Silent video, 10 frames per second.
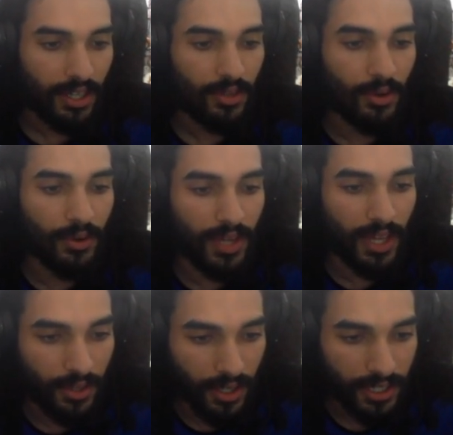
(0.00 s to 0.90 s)
The whole
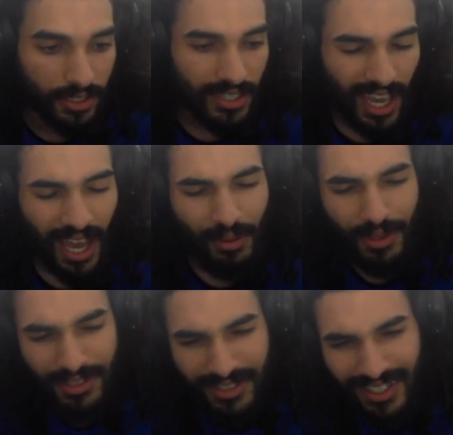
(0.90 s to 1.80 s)
9 yards.
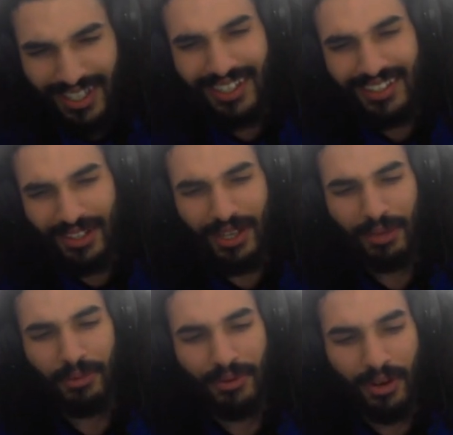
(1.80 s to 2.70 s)
Don't
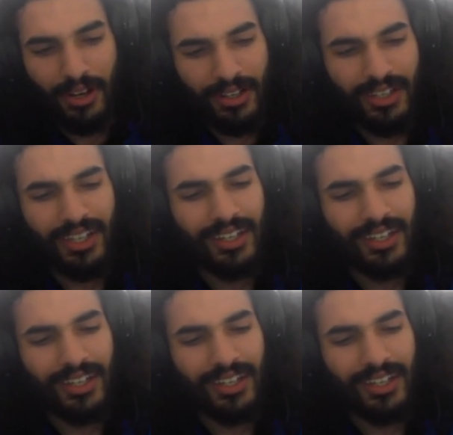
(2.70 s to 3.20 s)
get me wrong.